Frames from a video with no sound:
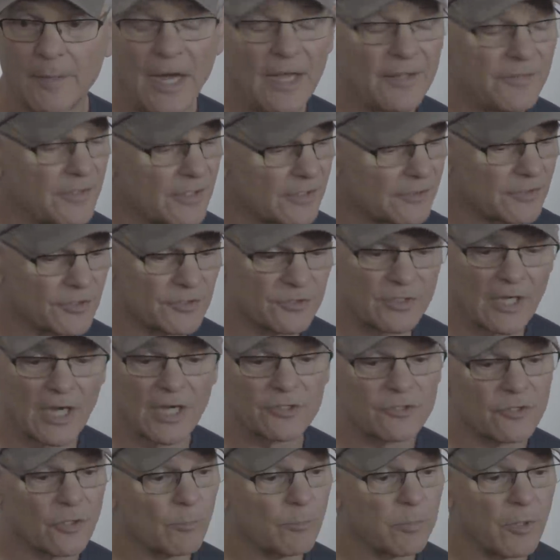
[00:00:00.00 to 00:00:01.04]
I think these
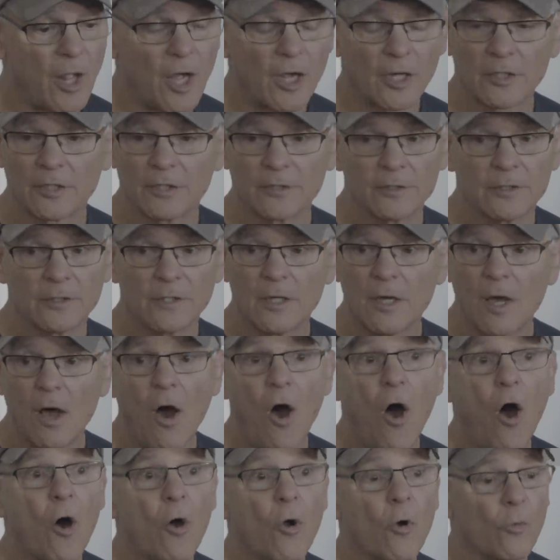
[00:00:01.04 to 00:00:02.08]
guys are blocking
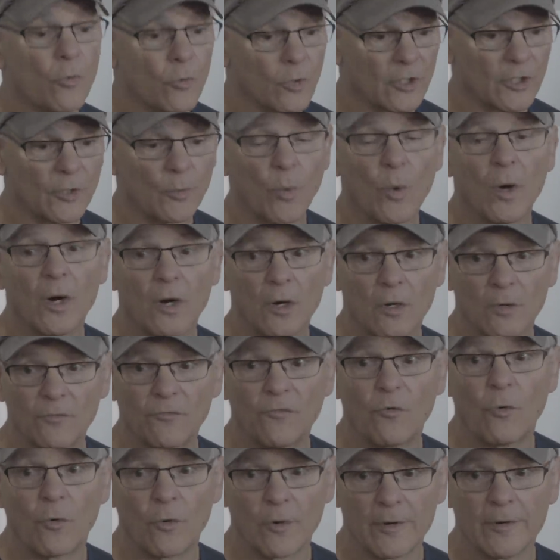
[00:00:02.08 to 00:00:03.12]
really well
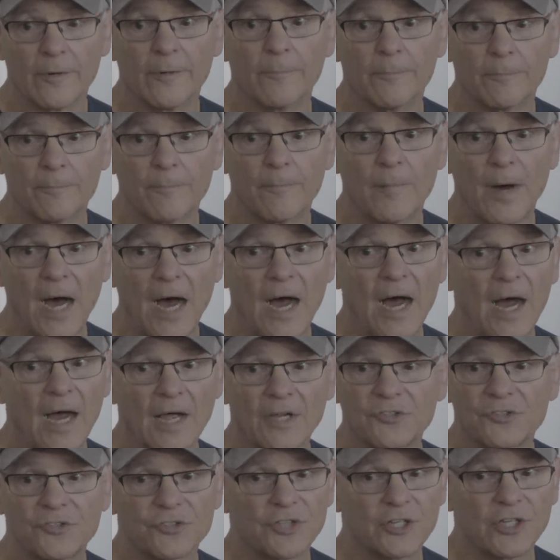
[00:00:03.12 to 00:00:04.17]
for him. I,
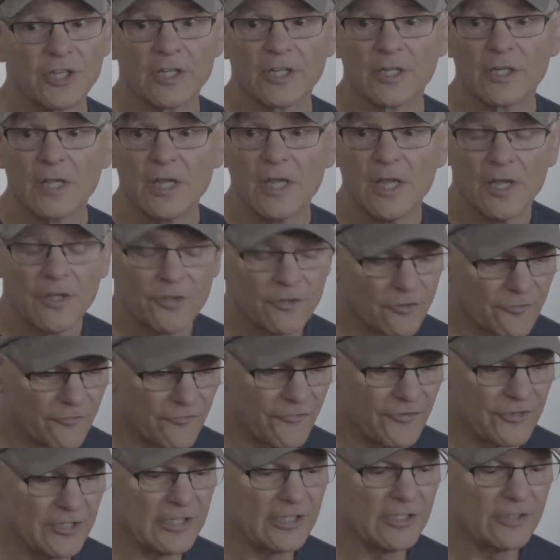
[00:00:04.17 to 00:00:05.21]
I see it. Their
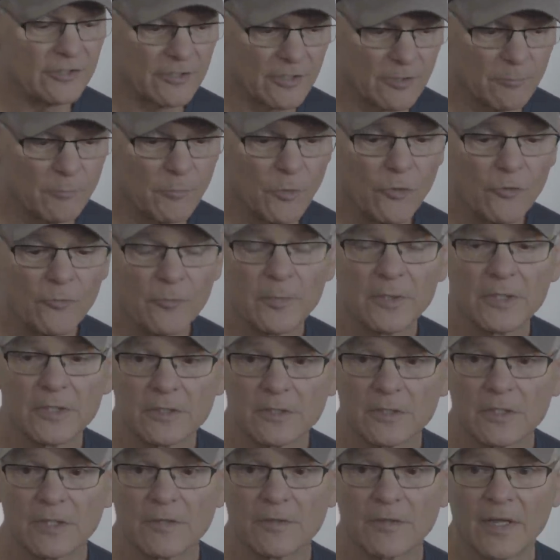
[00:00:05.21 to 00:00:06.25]
feet, their
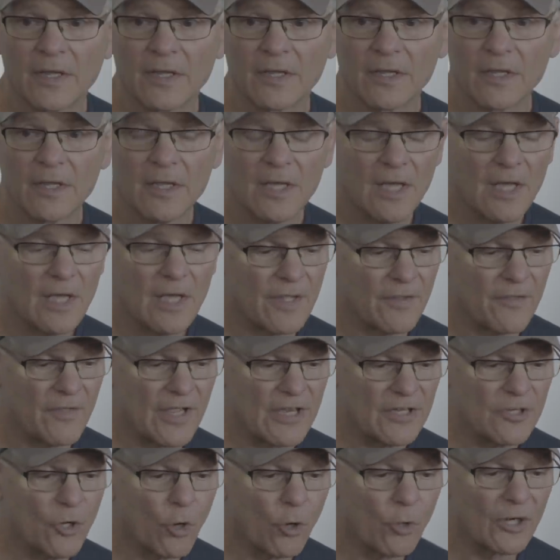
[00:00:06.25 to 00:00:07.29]
movement, they
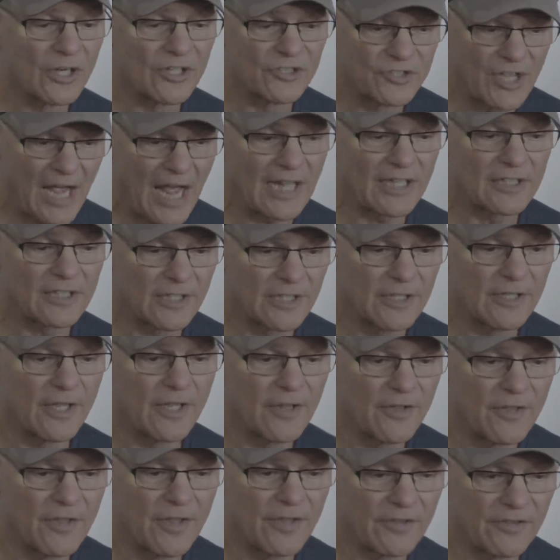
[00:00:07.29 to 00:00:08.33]
they know exactly
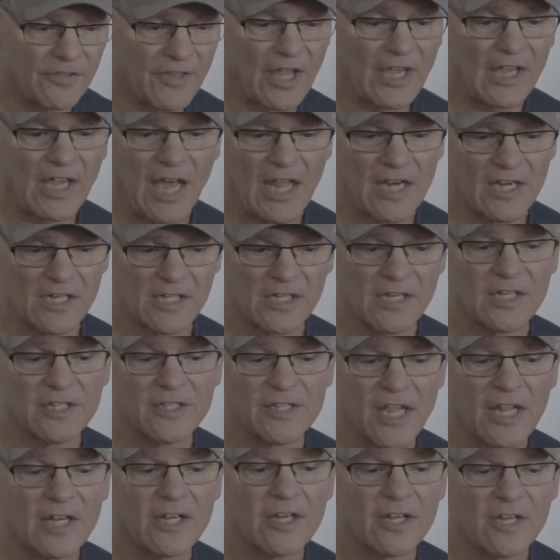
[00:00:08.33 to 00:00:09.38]
they, they got an
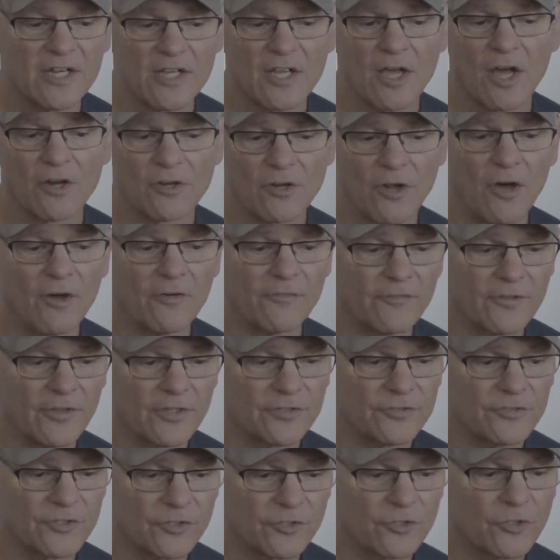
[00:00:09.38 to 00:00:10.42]
identity on
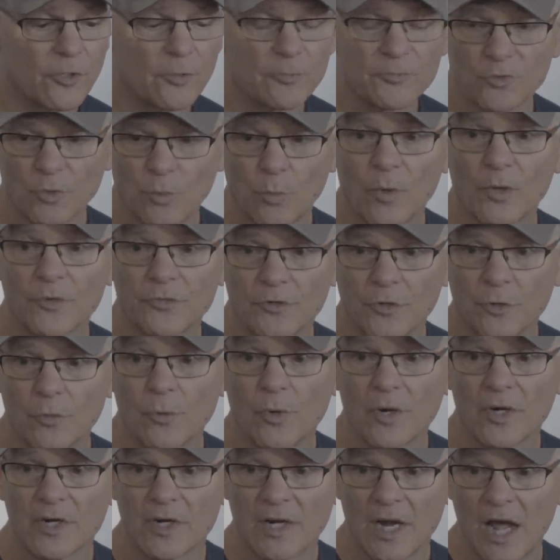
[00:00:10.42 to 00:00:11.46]
offense in terms of what they're
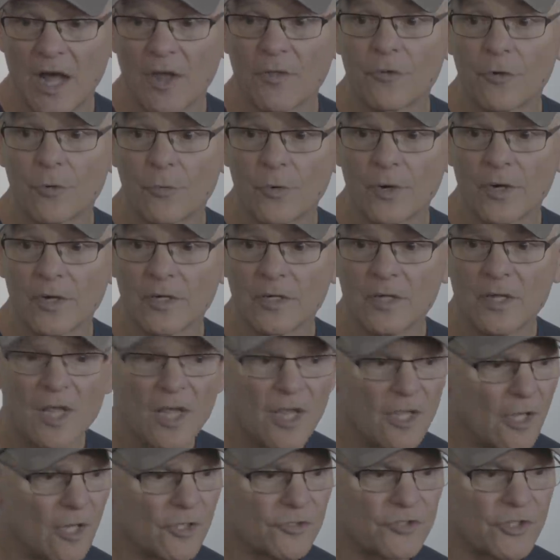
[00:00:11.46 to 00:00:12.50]
running, how they're running.
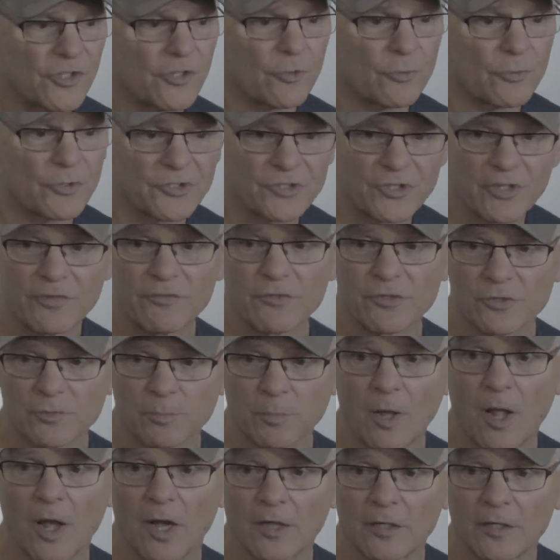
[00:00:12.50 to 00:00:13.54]
I see the receivers
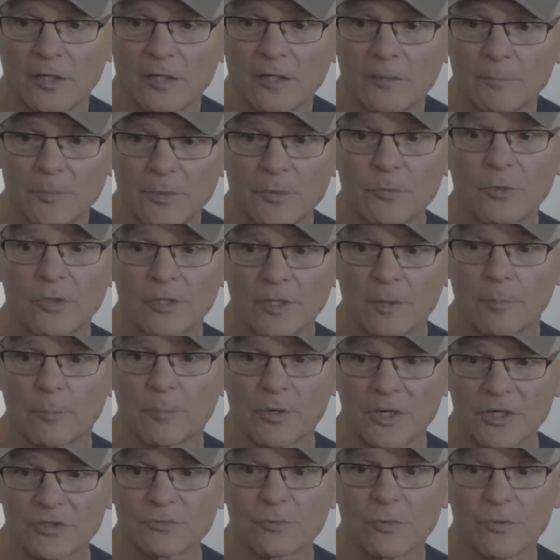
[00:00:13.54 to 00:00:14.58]
block. Been really
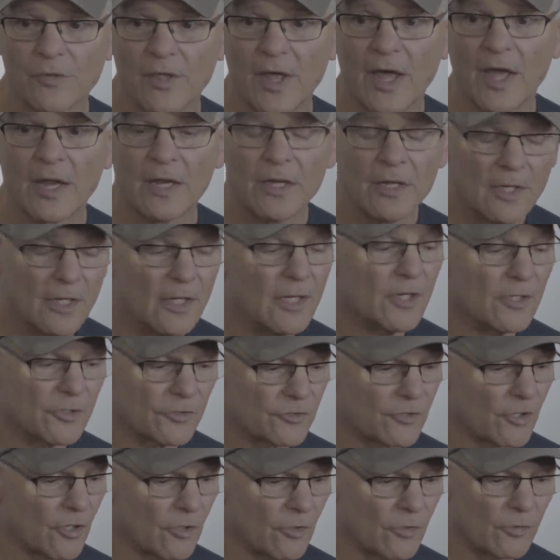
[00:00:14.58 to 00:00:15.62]
impressed with that.
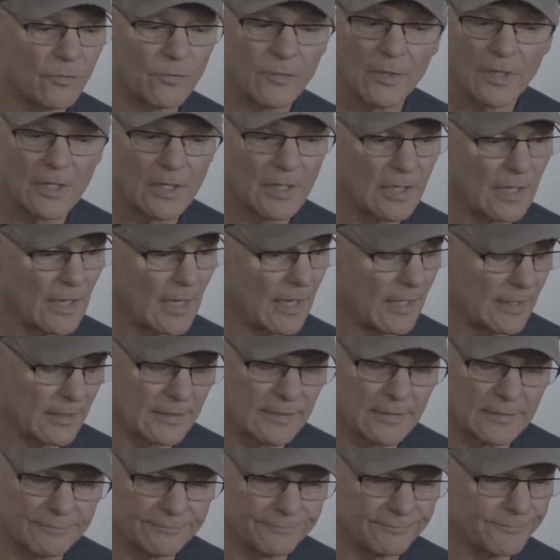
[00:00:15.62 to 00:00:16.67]
So uh,
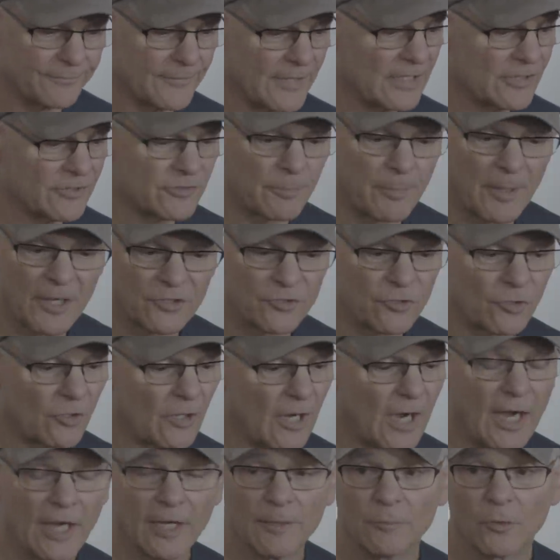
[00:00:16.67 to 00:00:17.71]
he's a special
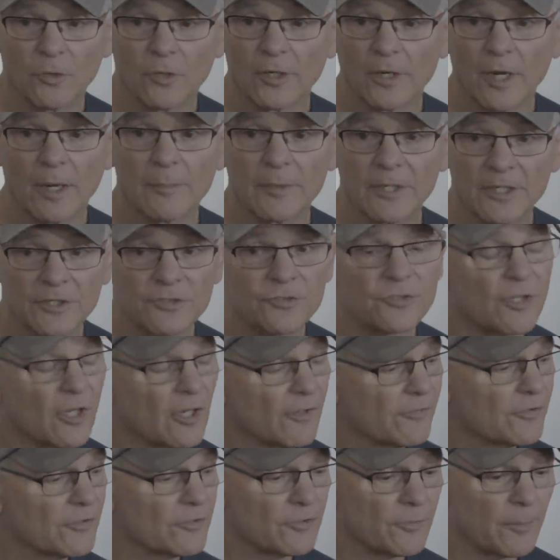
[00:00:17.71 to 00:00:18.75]
guy, boy. I mean, he's
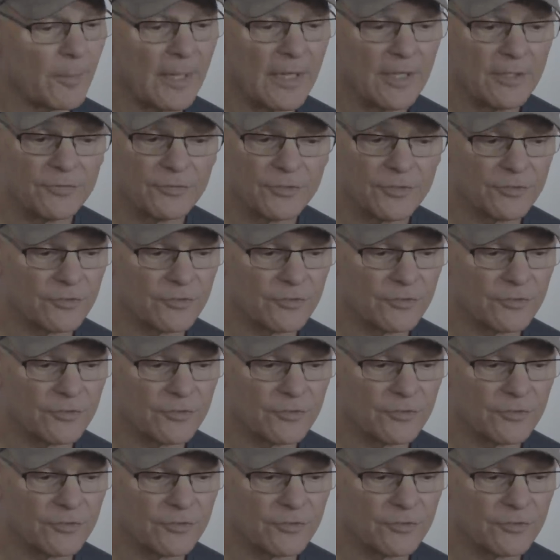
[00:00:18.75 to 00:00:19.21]
tough in space.